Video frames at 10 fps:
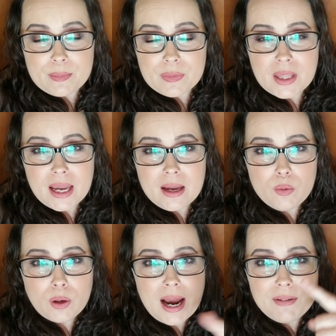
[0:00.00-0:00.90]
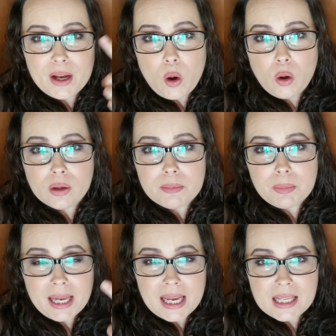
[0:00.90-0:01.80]
they were having all the
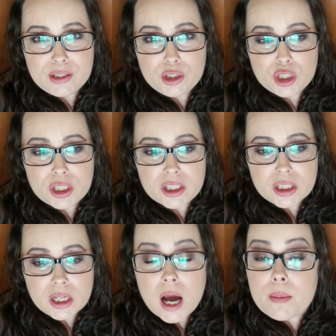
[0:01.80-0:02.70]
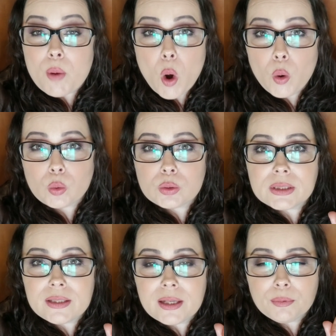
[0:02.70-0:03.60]
planes just hold.
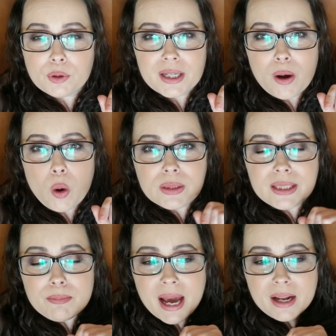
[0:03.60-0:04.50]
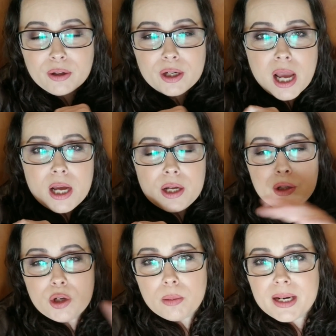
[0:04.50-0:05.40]
They were in a holding pattern.
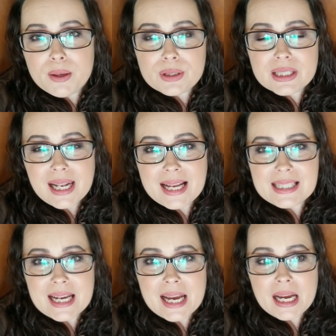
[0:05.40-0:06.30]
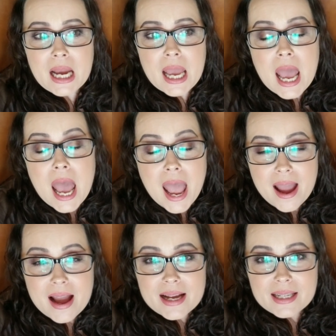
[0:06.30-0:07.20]
Nobody was landing.
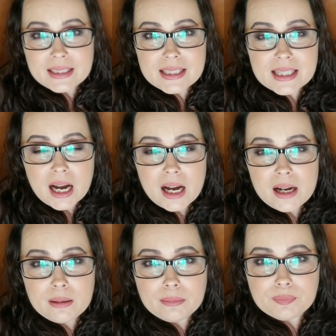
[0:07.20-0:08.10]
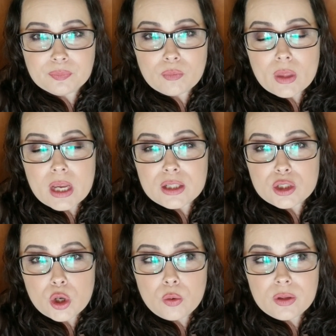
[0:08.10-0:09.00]
And
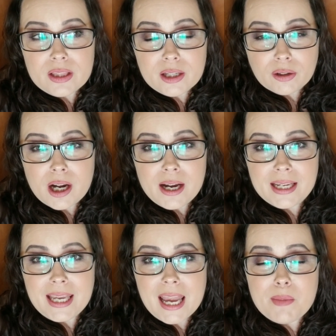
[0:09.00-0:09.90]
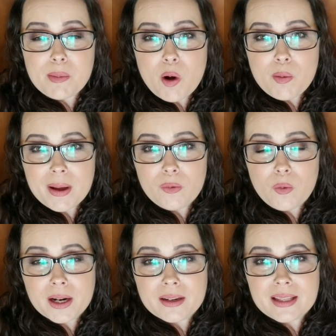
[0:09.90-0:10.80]
so there came a moment
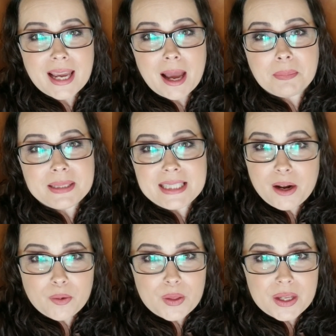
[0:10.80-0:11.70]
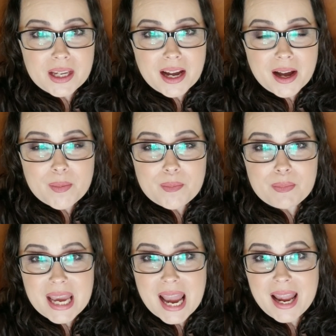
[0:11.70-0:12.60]
where the captain got on the
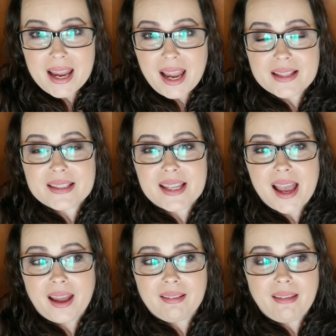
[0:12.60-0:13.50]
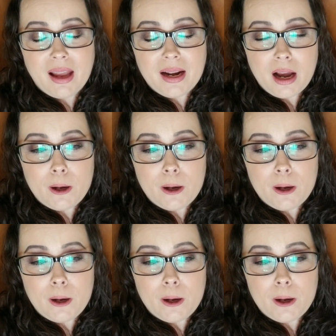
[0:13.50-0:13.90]
PA and said that